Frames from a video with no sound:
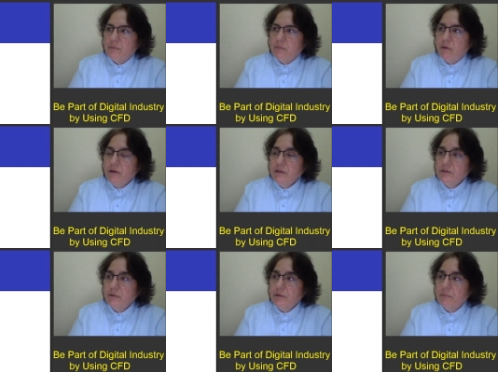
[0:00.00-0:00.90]
point
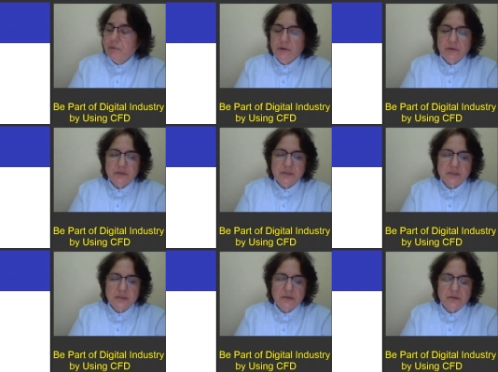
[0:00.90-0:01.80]
or
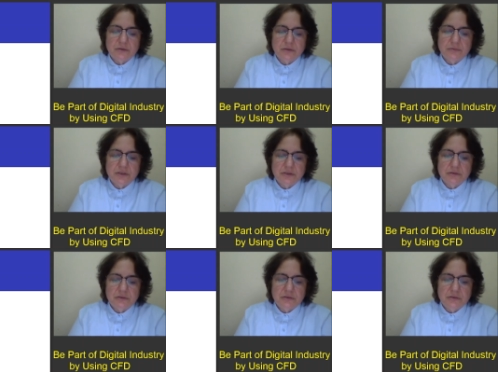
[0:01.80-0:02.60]
points to be sure